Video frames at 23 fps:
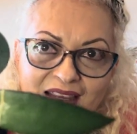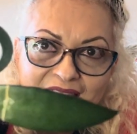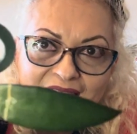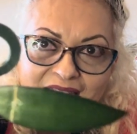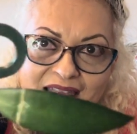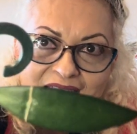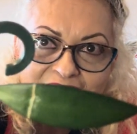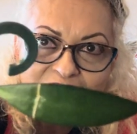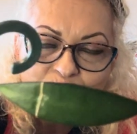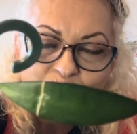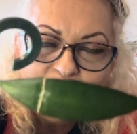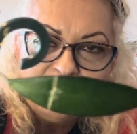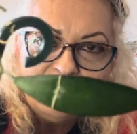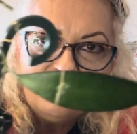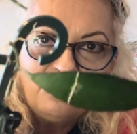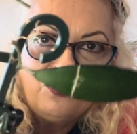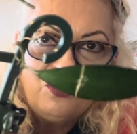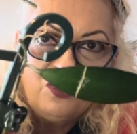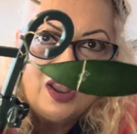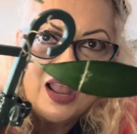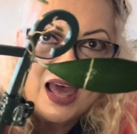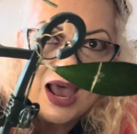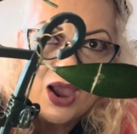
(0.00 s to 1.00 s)
This one
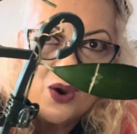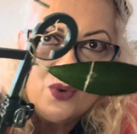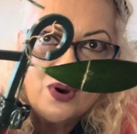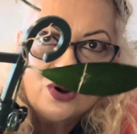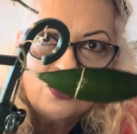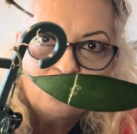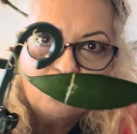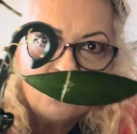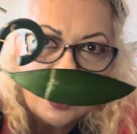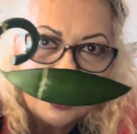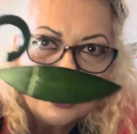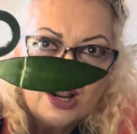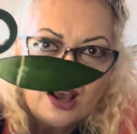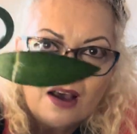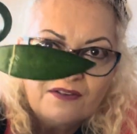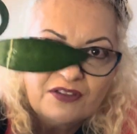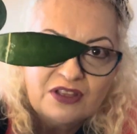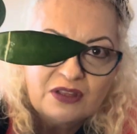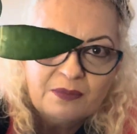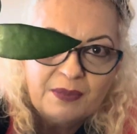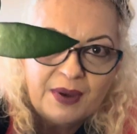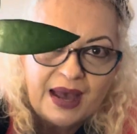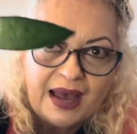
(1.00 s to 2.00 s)
flowered right
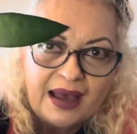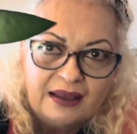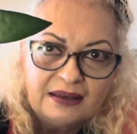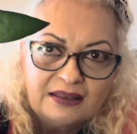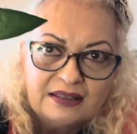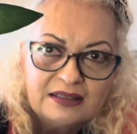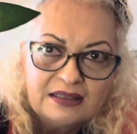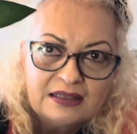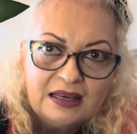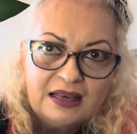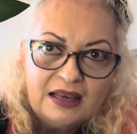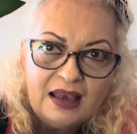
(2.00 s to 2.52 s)
off the bat.